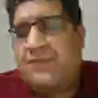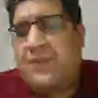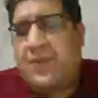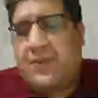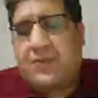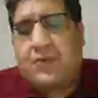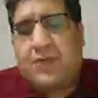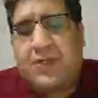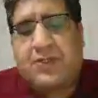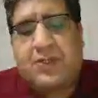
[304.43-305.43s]
thank you so
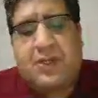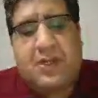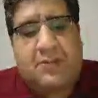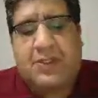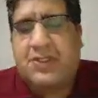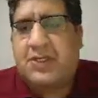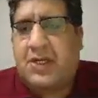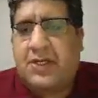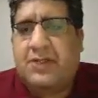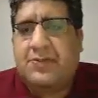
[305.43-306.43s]
much. Happy
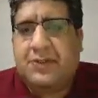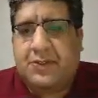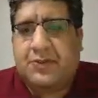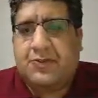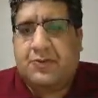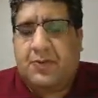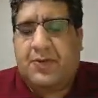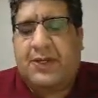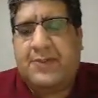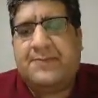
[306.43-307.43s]
studying. See you soon. Bye
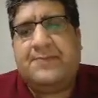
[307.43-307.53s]
bye.